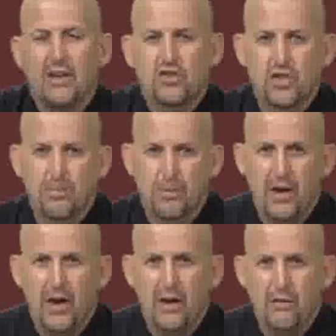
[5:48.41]
a chip
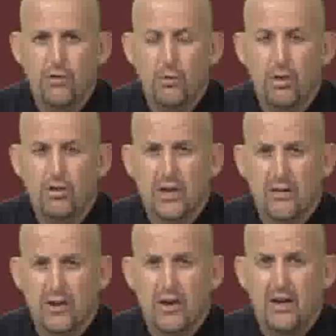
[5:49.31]
out of your wheel
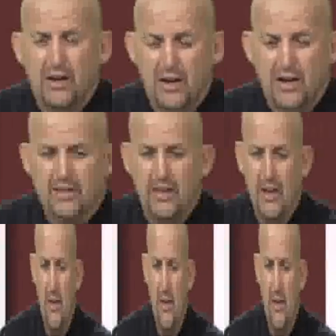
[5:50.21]
cover like that.